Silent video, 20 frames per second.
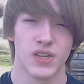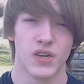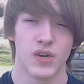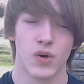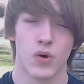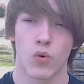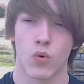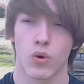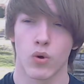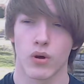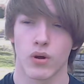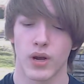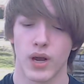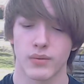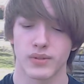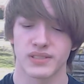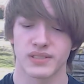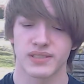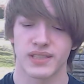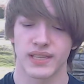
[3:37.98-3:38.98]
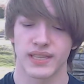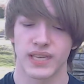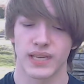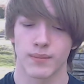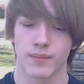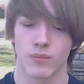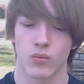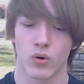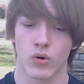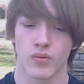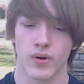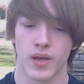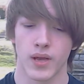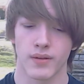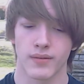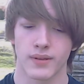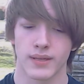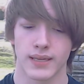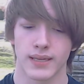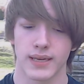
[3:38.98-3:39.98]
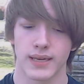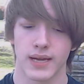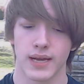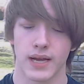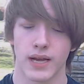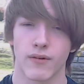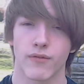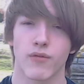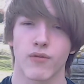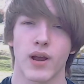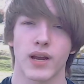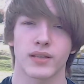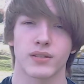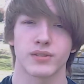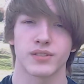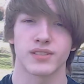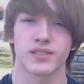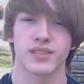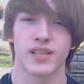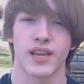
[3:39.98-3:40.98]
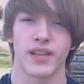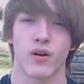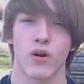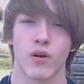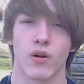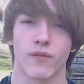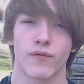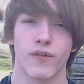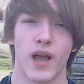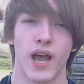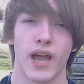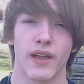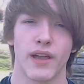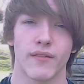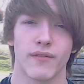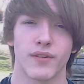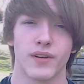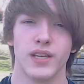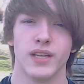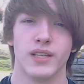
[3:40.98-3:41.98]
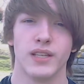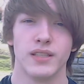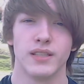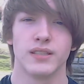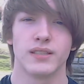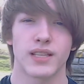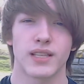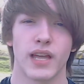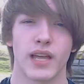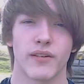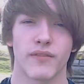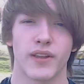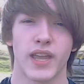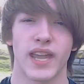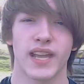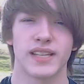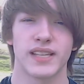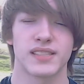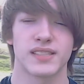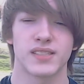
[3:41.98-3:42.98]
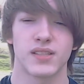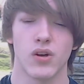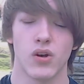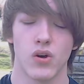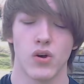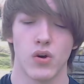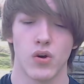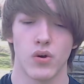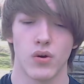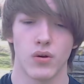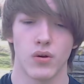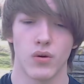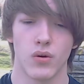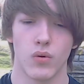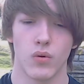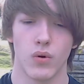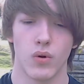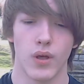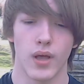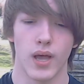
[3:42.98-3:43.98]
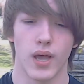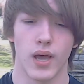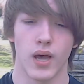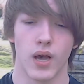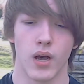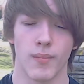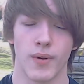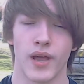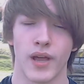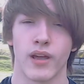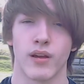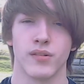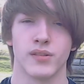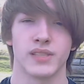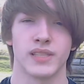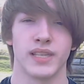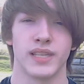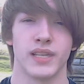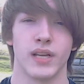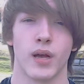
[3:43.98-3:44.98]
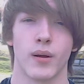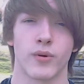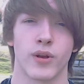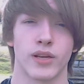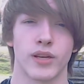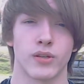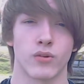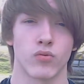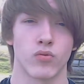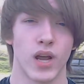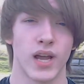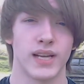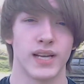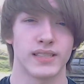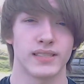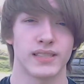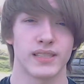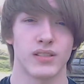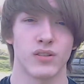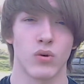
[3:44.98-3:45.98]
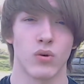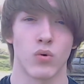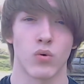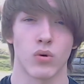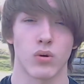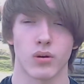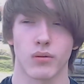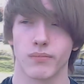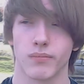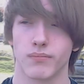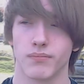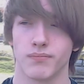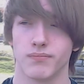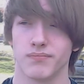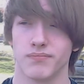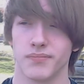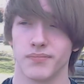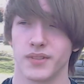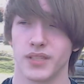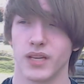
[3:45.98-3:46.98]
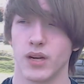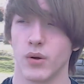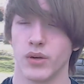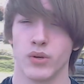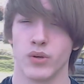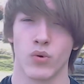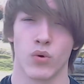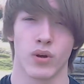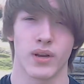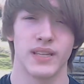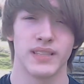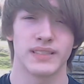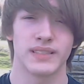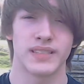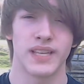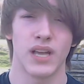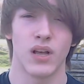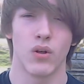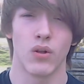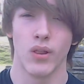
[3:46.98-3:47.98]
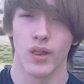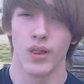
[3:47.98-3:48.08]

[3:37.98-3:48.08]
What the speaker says: or I was thinking more around the Fractal Design R5 kind of case. I obviously need to upgrade to Ryzen or a newer Intel.